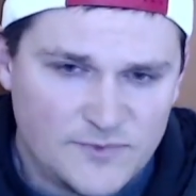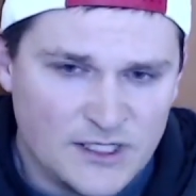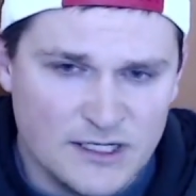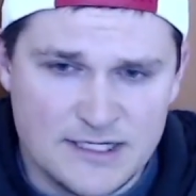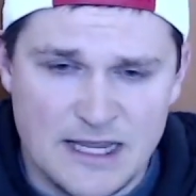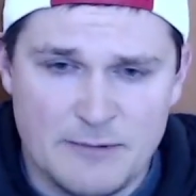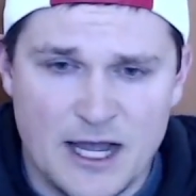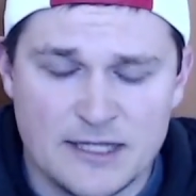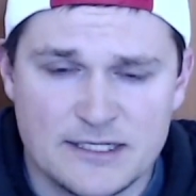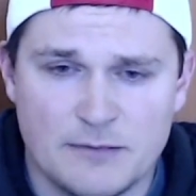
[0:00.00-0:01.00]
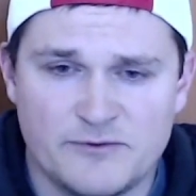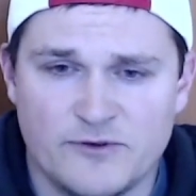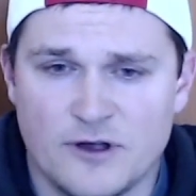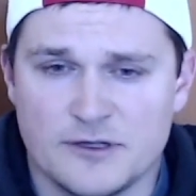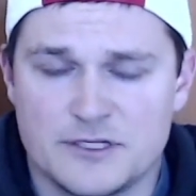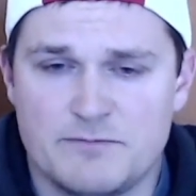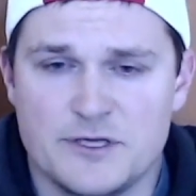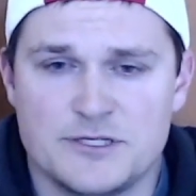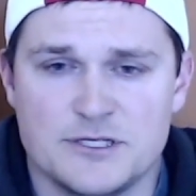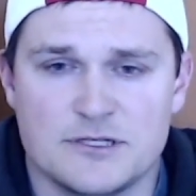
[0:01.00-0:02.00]
And the same concept for other
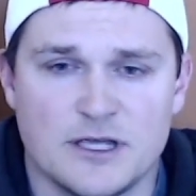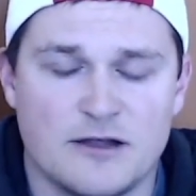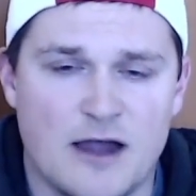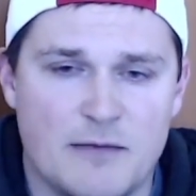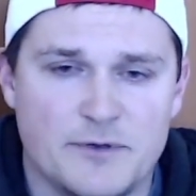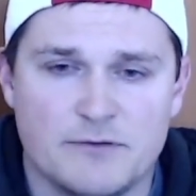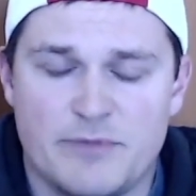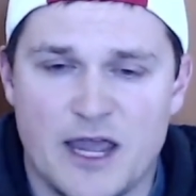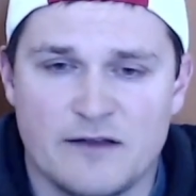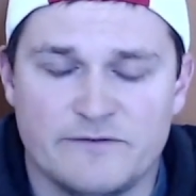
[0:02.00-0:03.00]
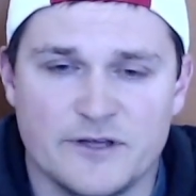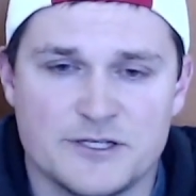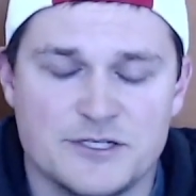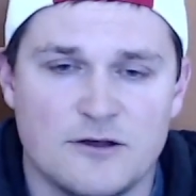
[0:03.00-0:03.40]
species like crappie and panfish.